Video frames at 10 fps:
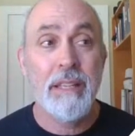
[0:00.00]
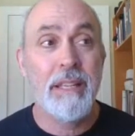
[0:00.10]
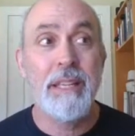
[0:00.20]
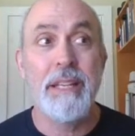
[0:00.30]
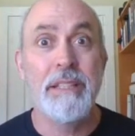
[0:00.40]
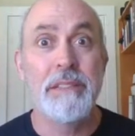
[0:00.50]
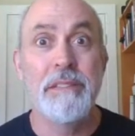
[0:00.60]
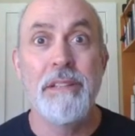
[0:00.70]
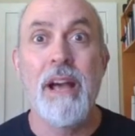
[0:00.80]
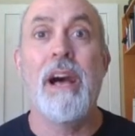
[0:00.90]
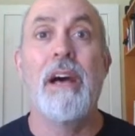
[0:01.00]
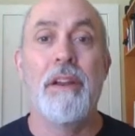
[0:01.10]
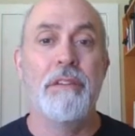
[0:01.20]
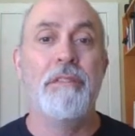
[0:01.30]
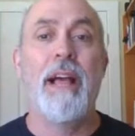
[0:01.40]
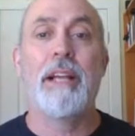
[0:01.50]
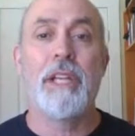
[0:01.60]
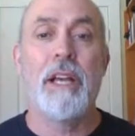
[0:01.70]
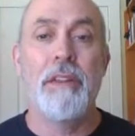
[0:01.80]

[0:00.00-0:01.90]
It is not on Vashon.